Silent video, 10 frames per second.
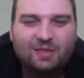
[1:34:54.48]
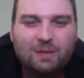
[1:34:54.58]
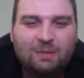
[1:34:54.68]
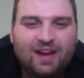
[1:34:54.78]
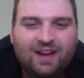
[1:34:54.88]

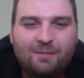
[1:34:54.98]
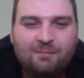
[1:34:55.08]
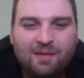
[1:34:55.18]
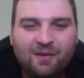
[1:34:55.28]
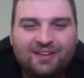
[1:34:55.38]
paid $1
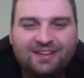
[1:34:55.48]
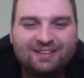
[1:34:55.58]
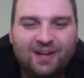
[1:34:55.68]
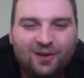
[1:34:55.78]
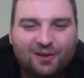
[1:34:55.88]
million
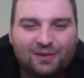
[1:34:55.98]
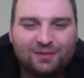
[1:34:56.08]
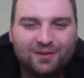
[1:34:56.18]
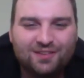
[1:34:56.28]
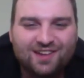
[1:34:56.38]

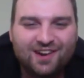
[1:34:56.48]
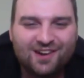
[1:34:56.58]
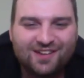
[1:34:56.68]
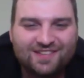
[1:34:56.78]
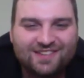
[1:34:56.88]
for his hair, I think.